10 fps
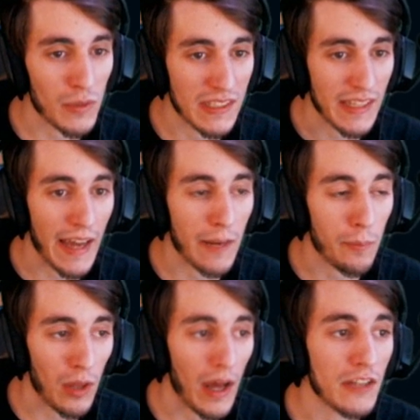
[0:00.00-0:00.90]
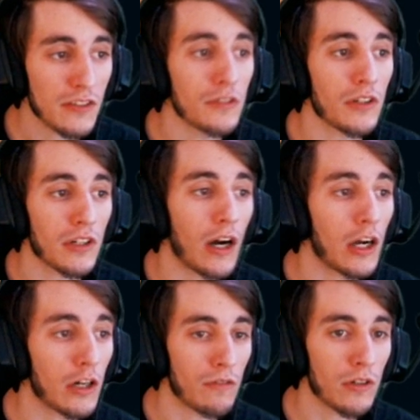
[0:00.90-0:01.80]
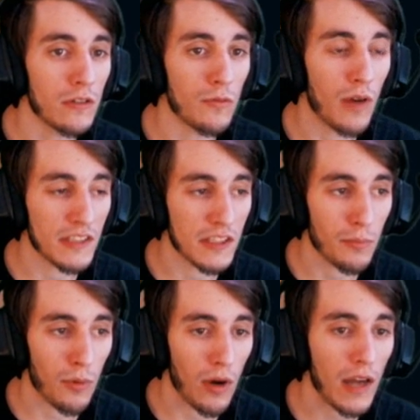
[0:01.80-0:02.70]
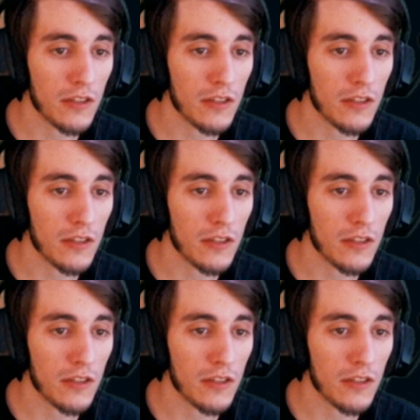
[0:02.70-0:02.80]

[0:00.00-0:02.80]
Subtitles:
which that applies to your Conqueror once it's procced.